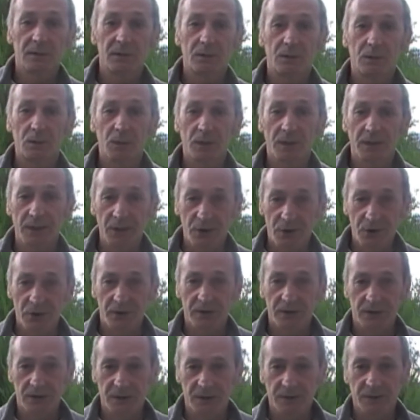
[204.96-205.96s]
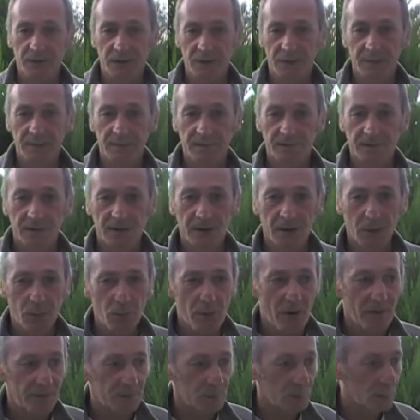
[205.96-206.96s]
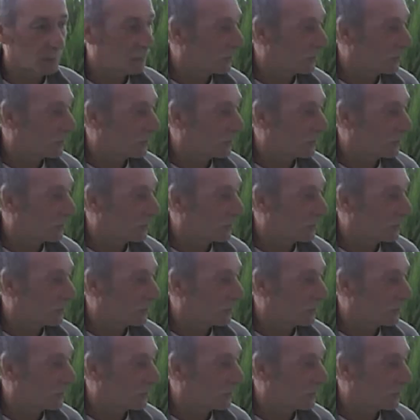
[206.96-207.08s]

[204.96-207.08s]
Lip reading: to reach the self, we have to